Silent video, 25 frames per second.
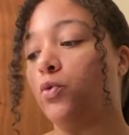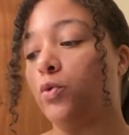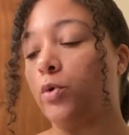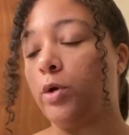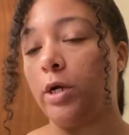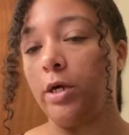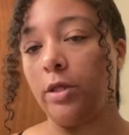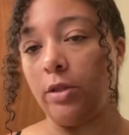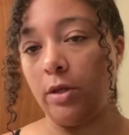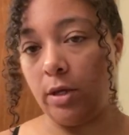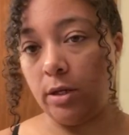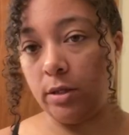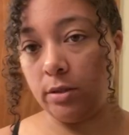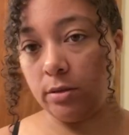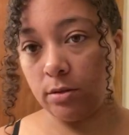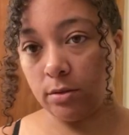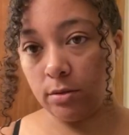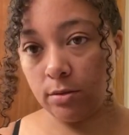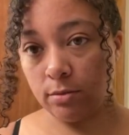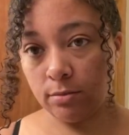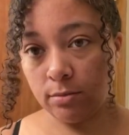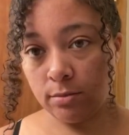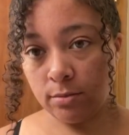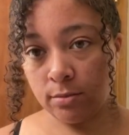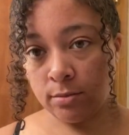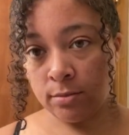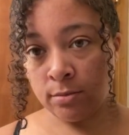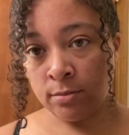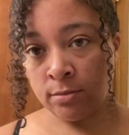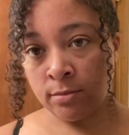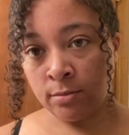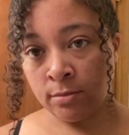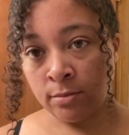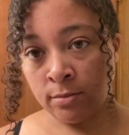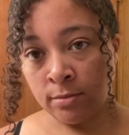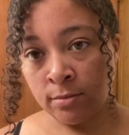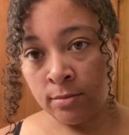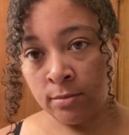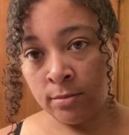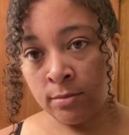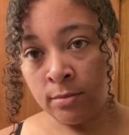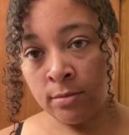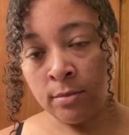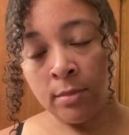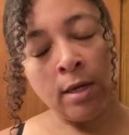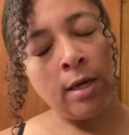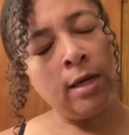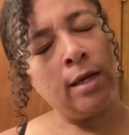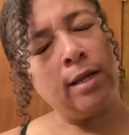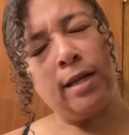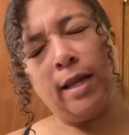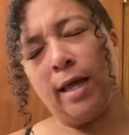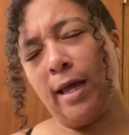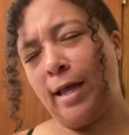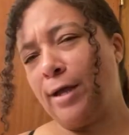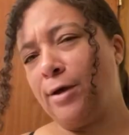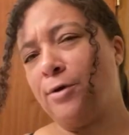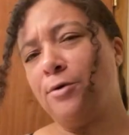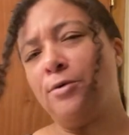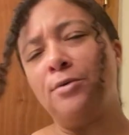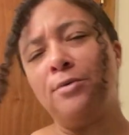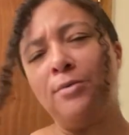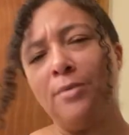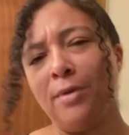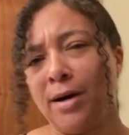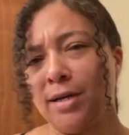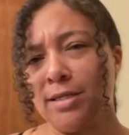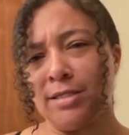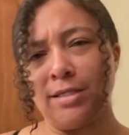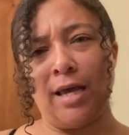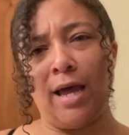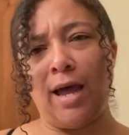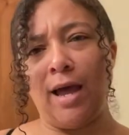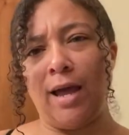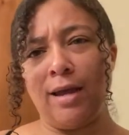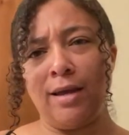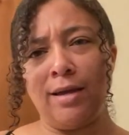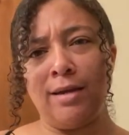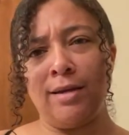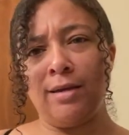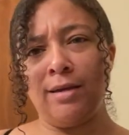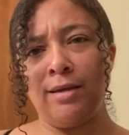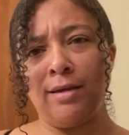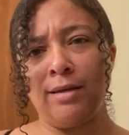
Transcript: three of these. Like who was I?